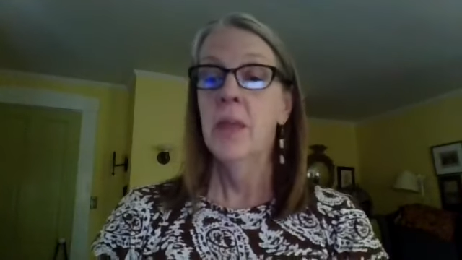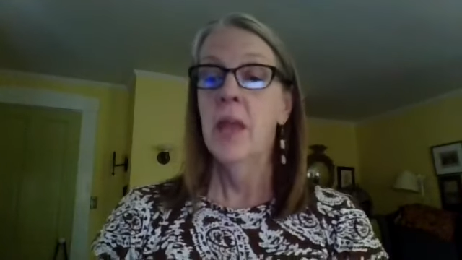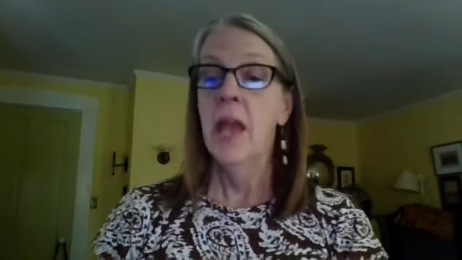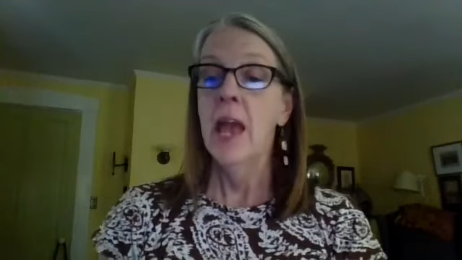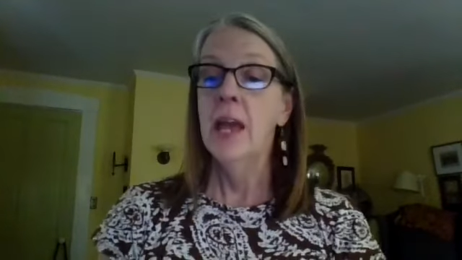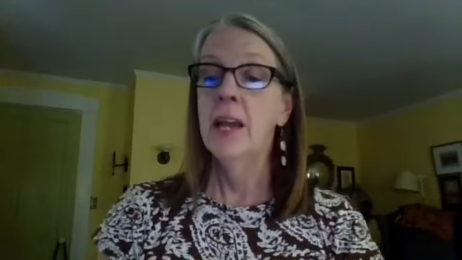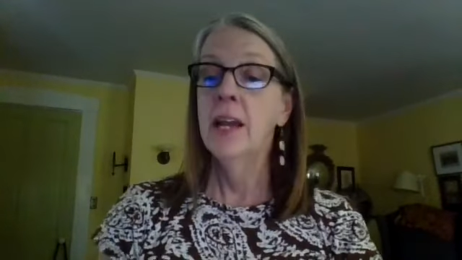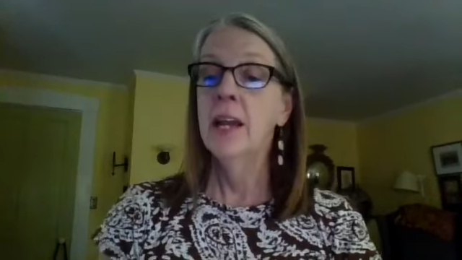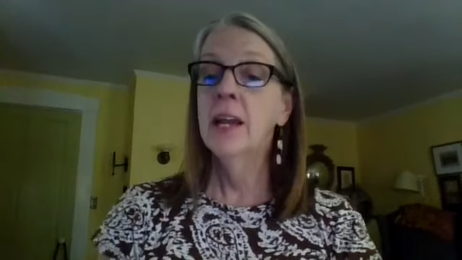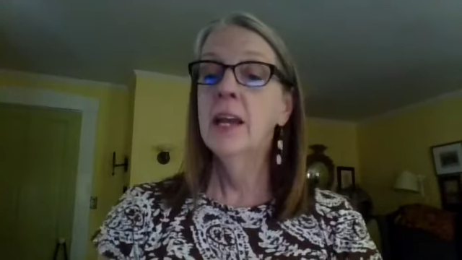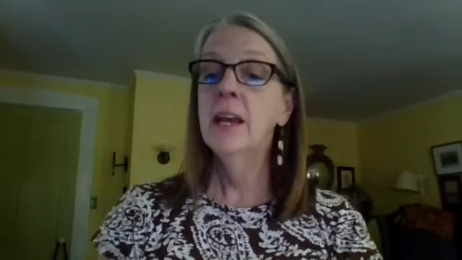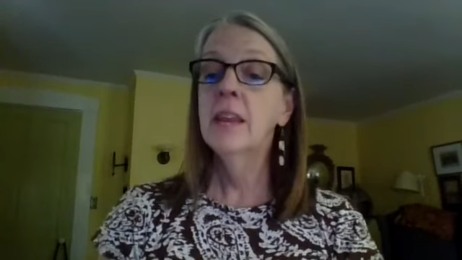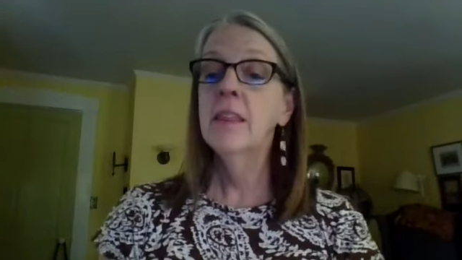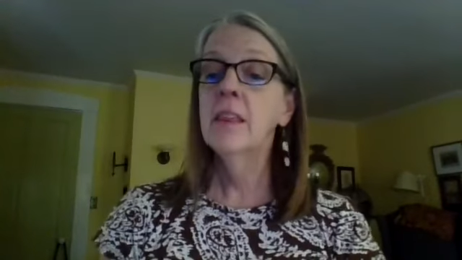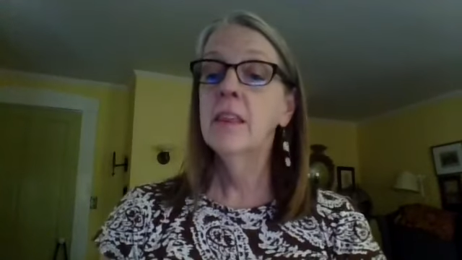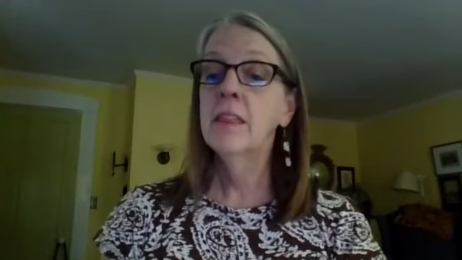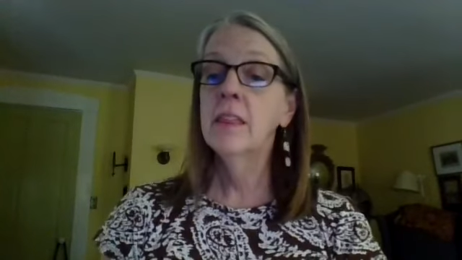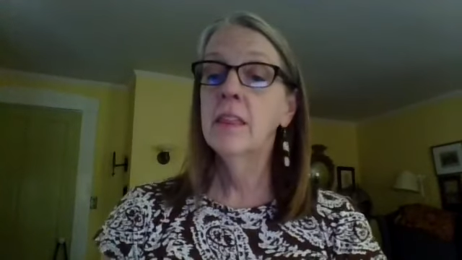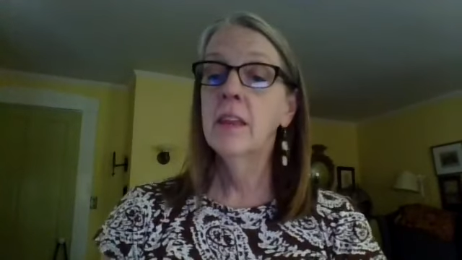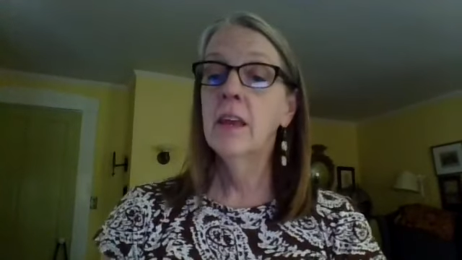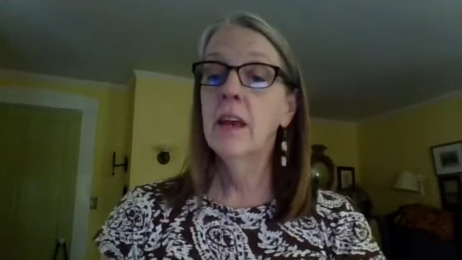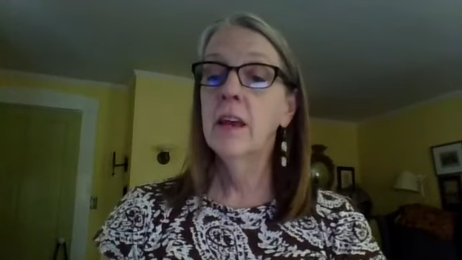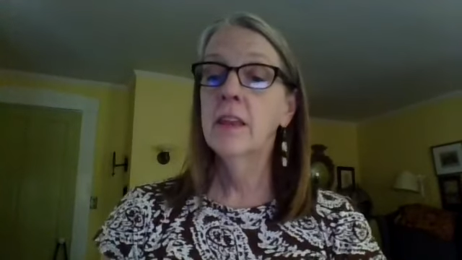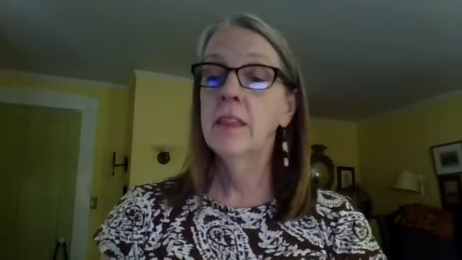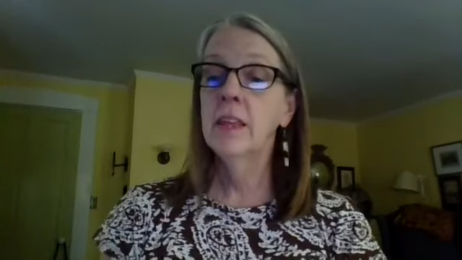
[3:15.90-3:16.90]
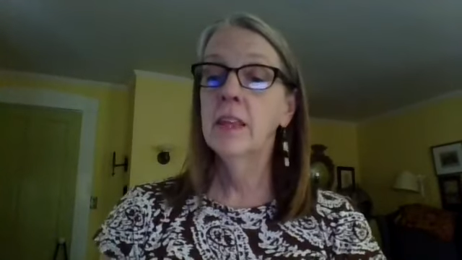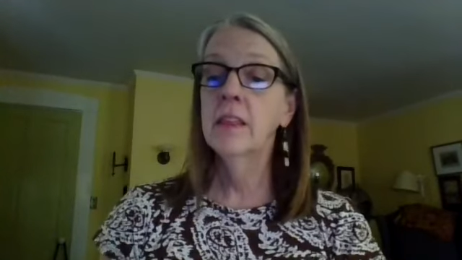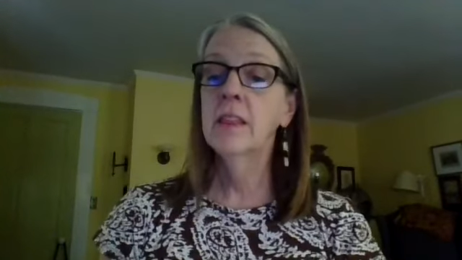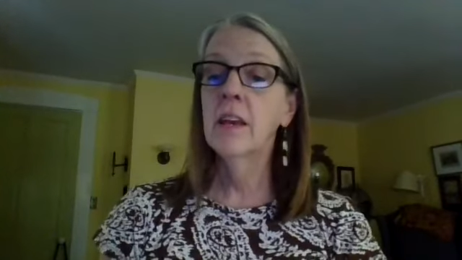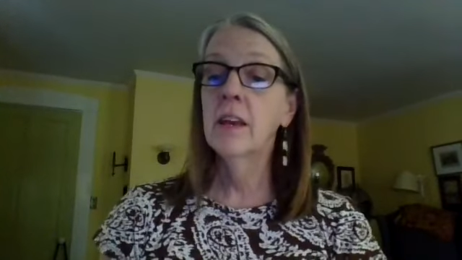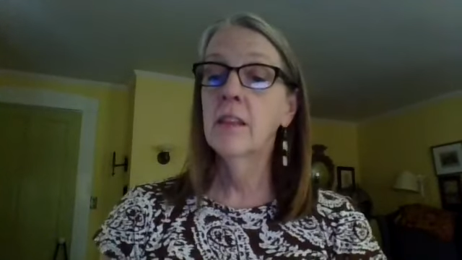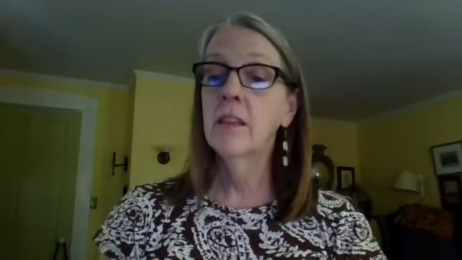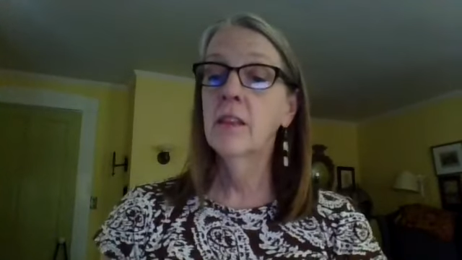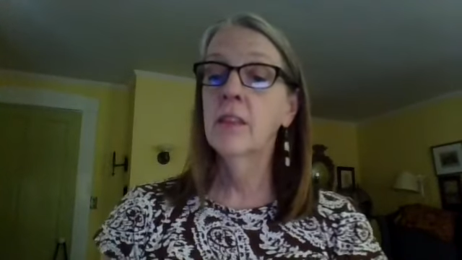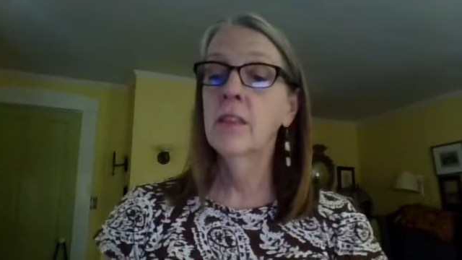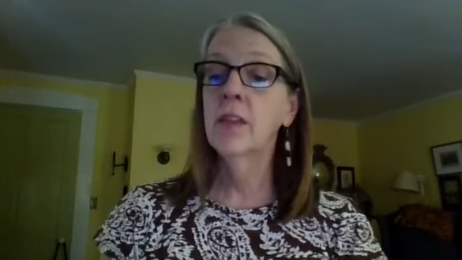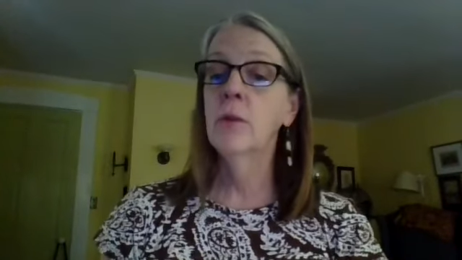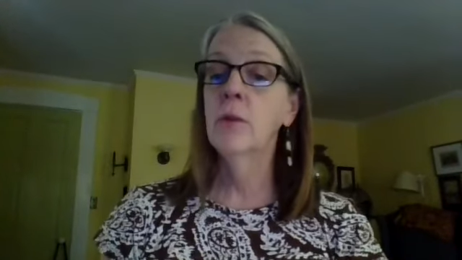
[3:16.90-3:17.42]
And I think the
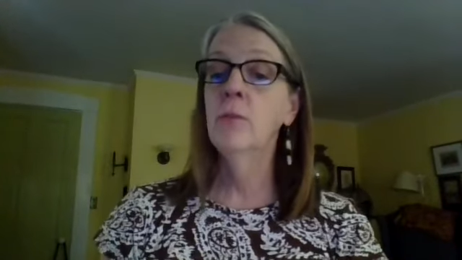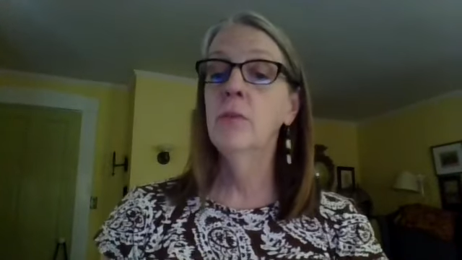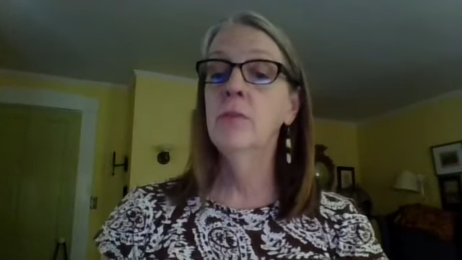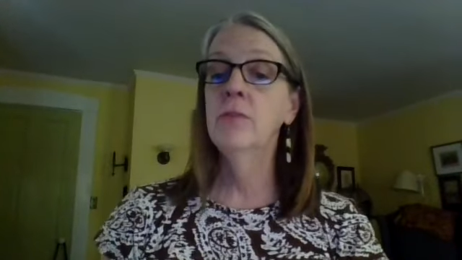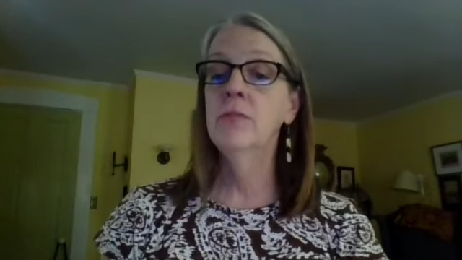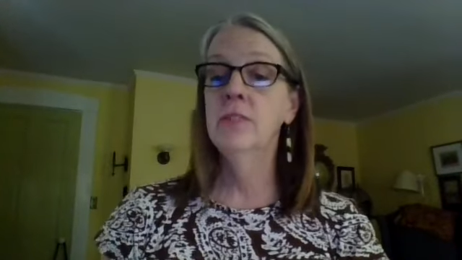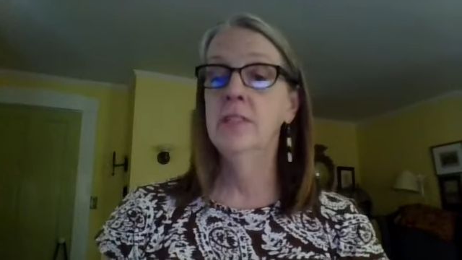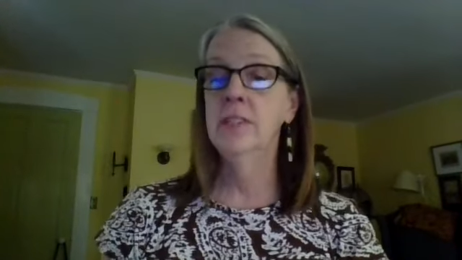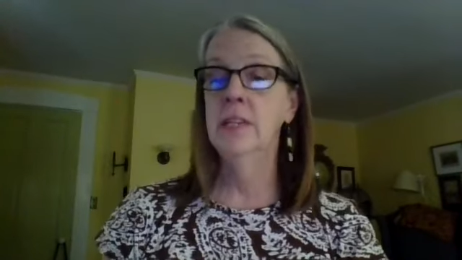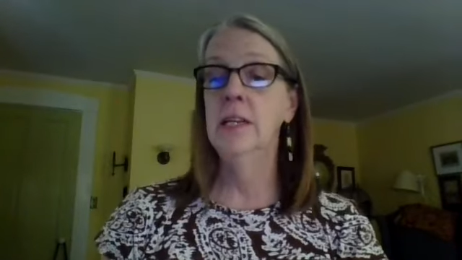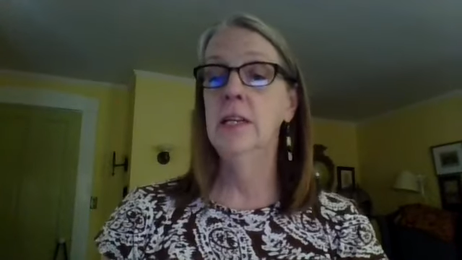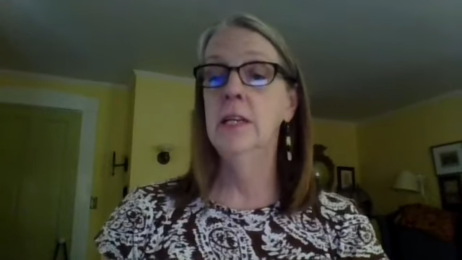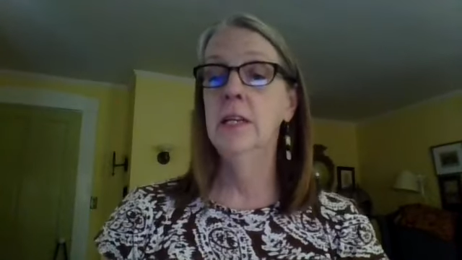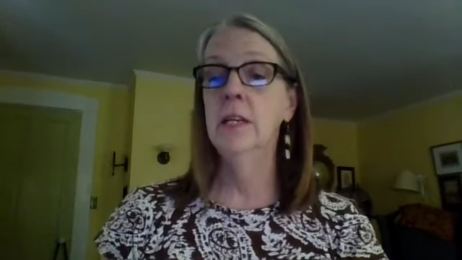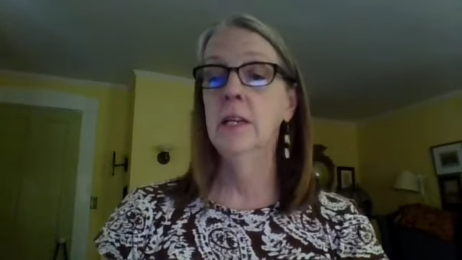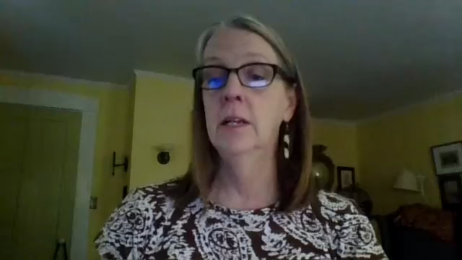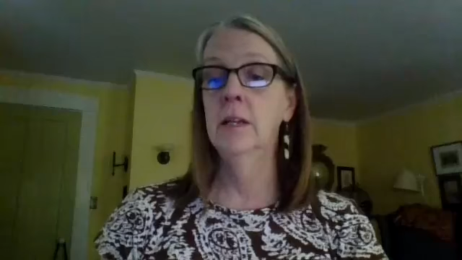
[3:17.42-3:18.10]
other thing we've seen,